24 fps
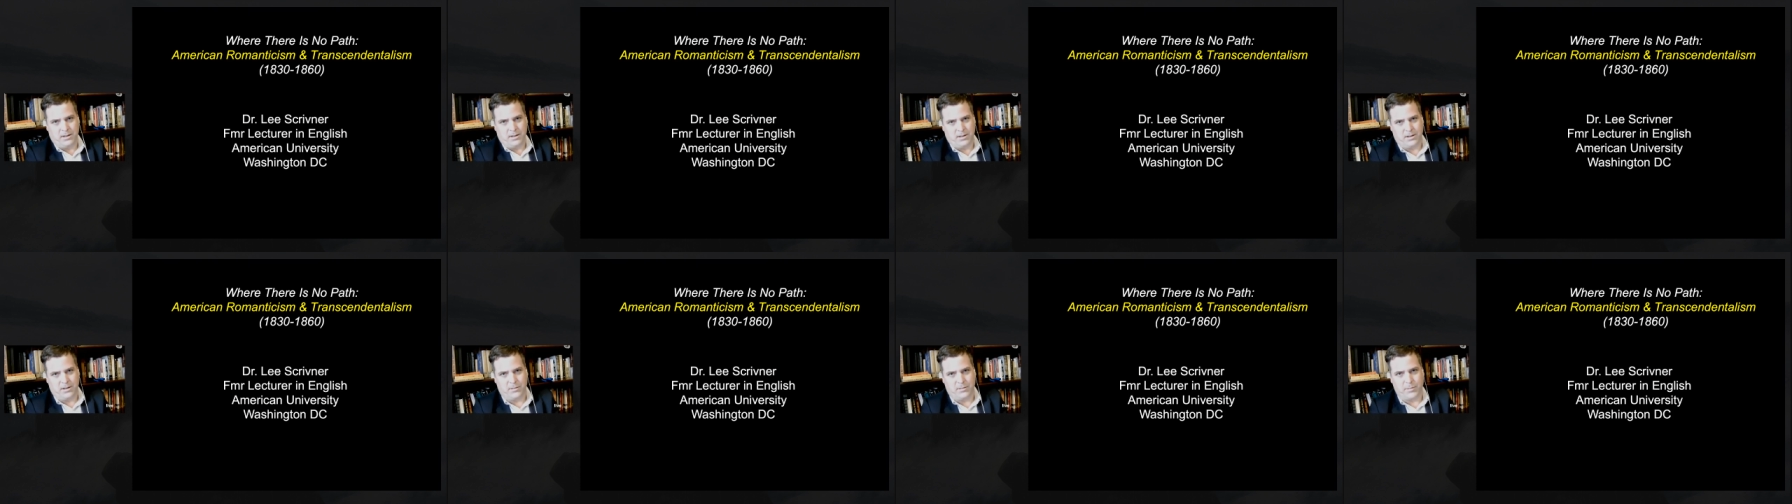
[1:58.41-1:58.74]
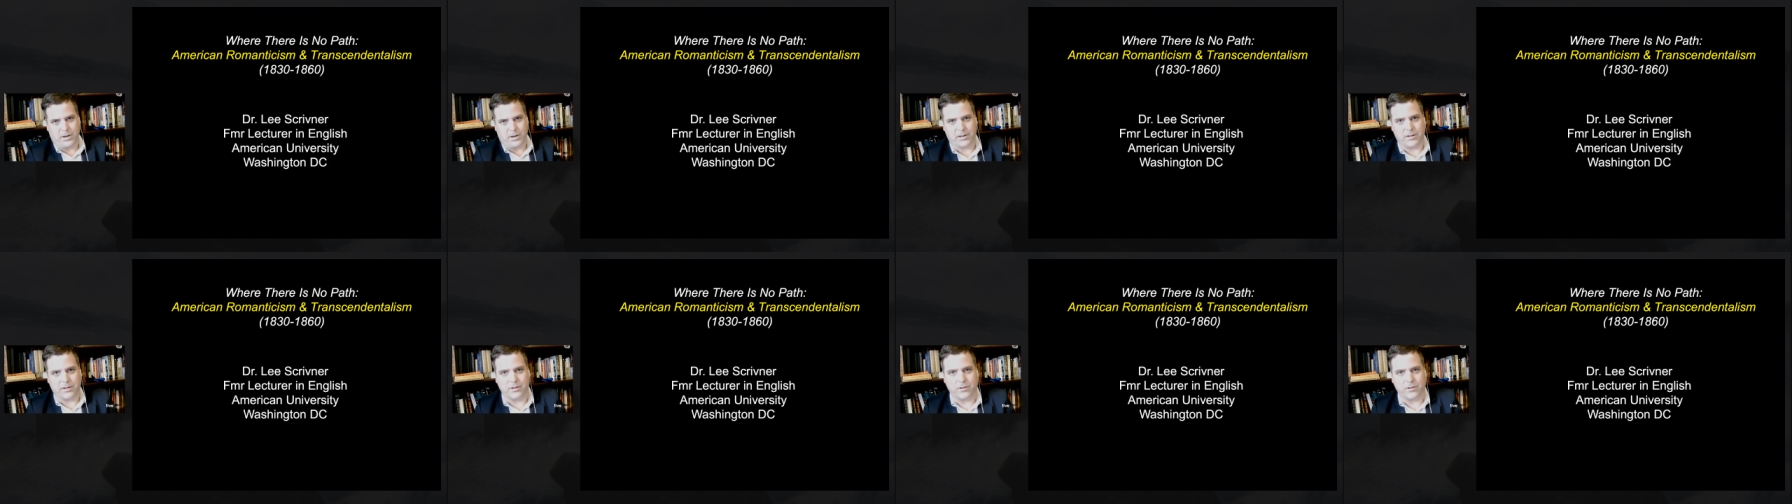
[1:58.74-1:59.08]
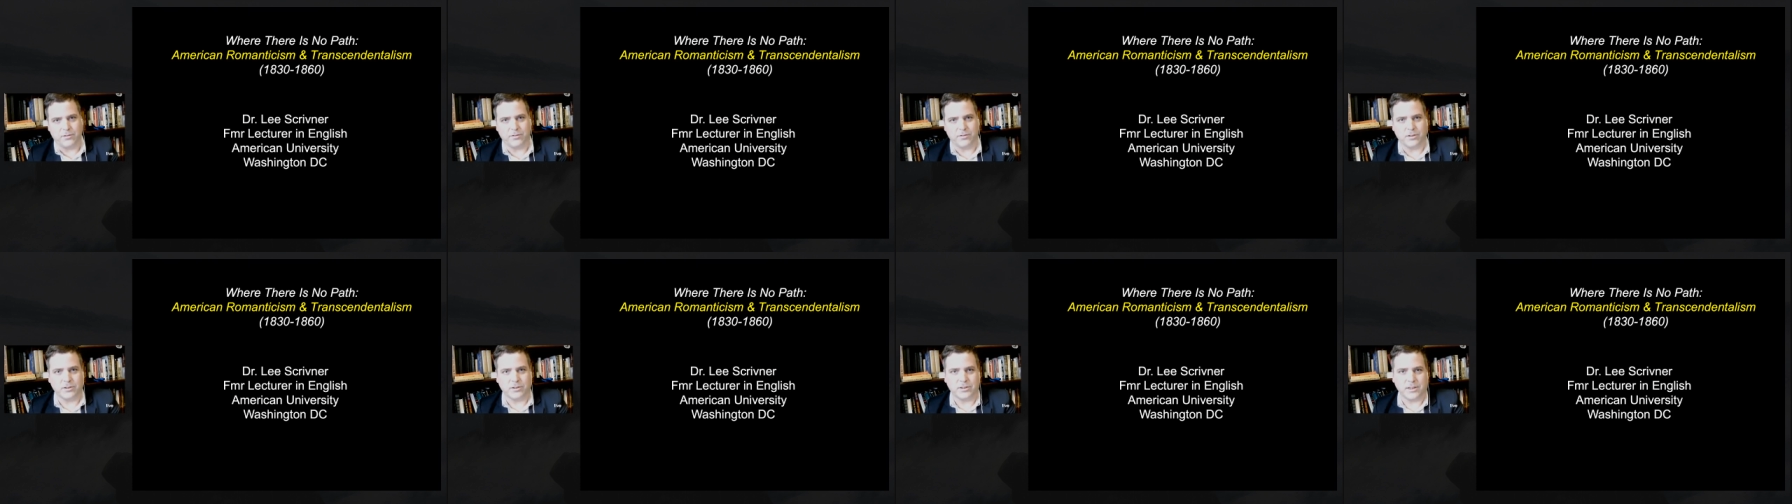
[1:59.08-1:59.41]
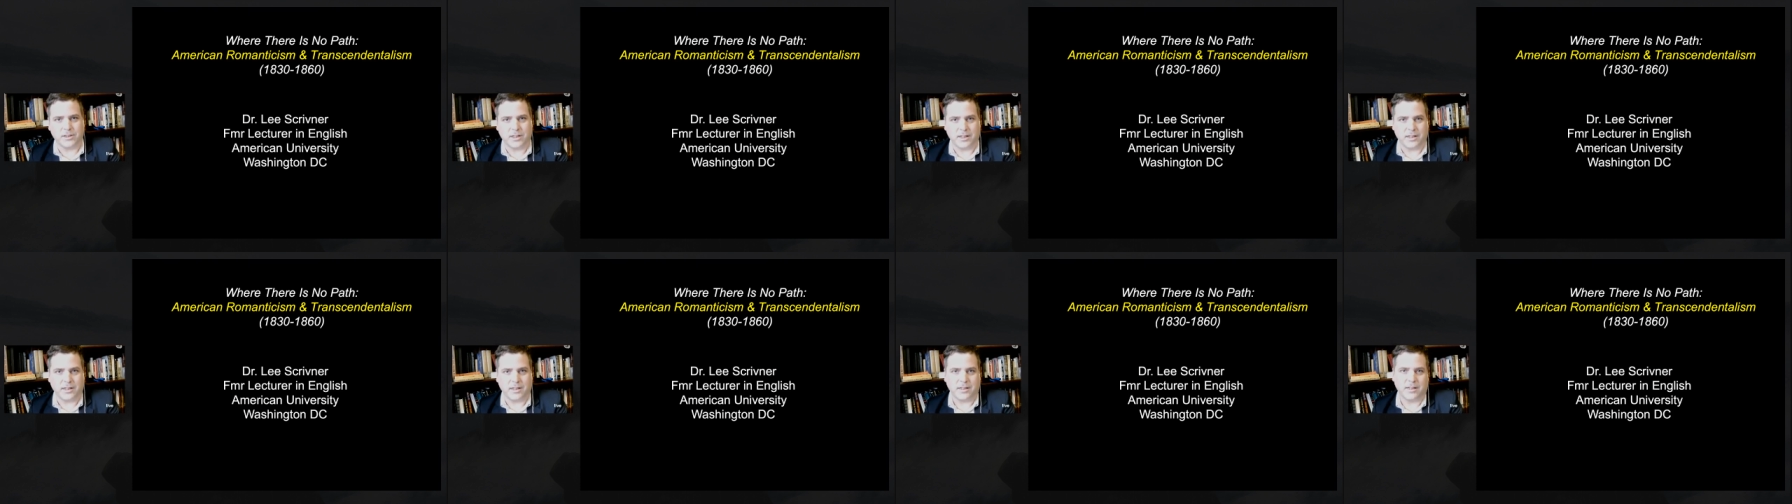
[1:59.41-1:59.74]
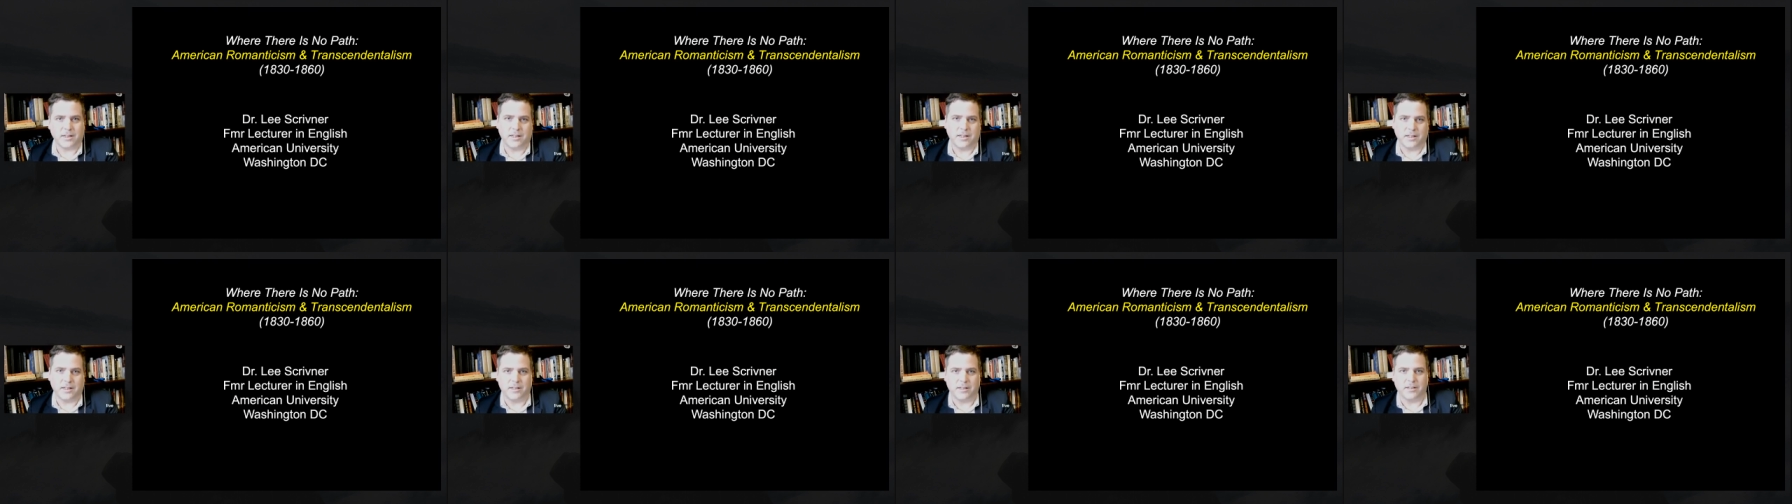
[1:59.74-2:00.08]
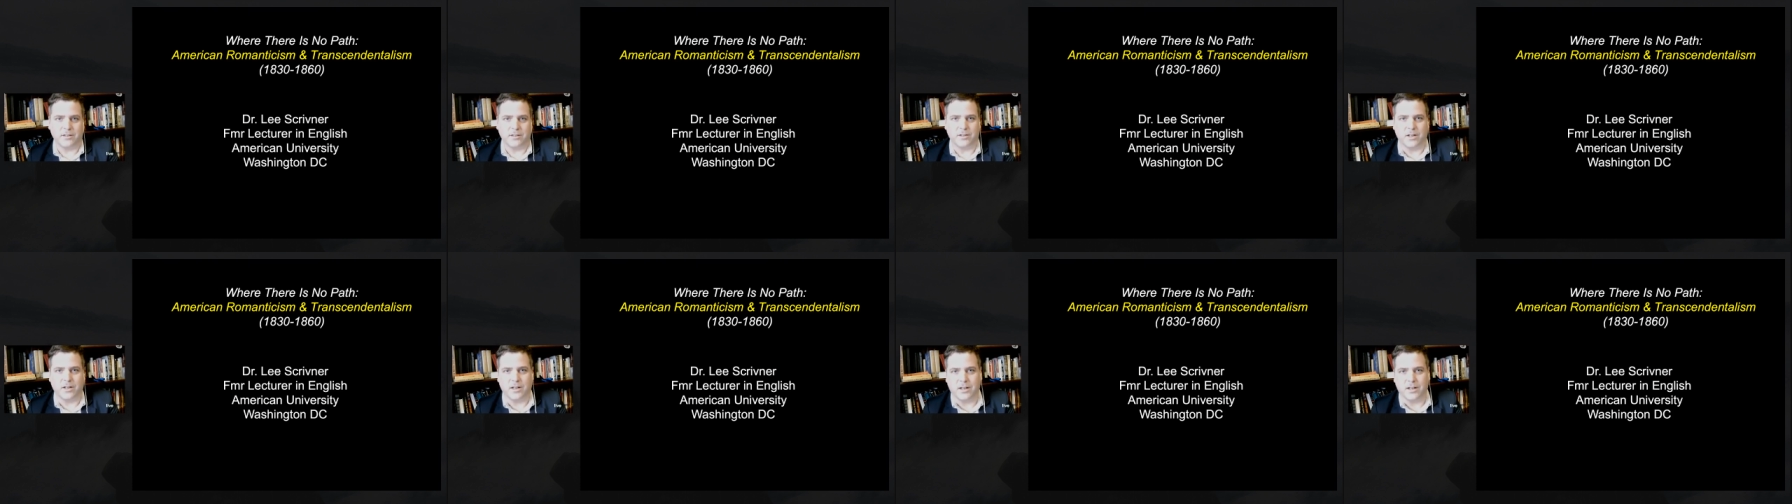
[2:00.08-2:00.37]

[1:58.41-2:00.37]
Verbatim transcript: the American University in